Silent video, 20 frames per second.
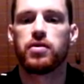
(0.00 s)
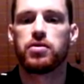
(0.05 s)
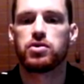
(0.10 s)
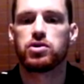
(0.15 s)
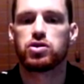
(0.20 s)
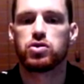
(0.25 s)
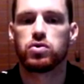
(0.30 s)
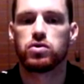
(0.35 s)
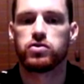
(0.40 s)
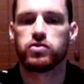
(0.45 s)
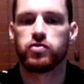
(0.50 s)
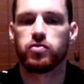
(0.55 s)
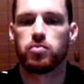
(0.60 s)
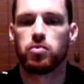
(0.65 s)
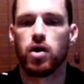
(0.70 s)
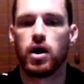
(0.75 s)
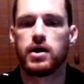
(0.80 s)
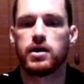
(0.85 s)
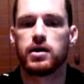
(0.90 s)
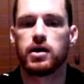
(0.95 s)
the shorts from
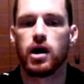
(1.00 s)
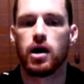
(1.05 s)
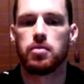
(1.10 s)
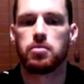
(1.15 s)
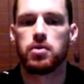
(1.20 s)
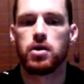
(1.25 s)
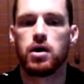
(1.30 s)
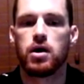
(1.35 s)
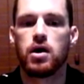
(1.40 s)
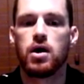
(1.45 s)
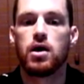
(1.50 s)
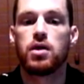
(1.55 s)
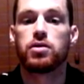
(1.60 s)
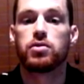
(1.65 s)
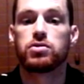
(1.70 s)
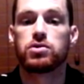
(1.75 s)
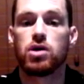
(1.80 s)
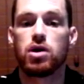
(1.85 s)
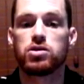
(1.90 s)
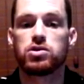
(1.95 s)
riding up.
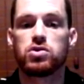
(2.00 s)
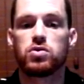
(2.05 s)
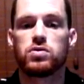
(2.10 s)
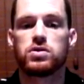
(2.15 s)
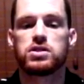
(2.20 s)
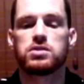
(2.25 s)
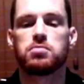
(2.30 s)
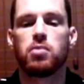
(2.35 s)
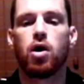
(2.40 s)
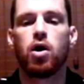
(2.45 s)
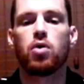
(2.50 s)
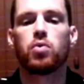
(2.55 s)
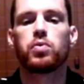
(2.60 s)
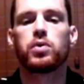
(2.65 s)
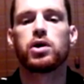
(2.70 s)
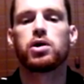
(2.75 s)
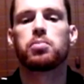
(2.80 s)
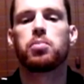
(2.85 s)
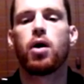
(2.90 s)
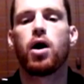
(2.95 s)
There's also a small
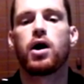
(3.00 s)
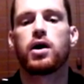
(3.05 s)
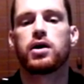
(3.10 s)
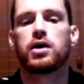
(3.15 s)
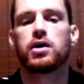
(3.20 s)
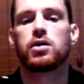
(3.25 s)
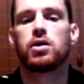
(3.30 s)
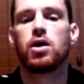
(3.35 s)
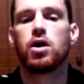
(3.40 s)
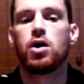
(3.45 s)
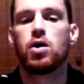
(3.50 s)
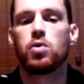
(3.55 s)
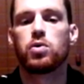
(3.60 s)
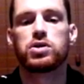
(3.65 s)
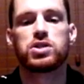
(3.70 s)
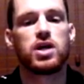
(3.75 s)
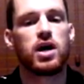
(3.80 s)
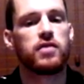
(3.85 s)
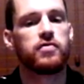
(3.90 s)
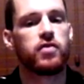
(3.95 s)
rear pocket, which
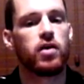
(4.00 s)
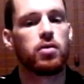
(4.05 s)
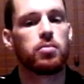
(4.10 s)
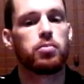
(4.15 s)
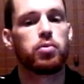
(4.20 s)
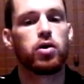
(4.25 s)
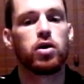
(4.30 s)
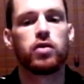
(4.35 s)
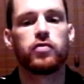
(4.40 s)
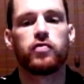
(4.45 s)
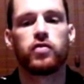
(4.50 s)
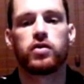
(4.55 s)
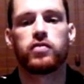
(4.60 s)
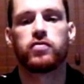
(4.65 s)
I found perfect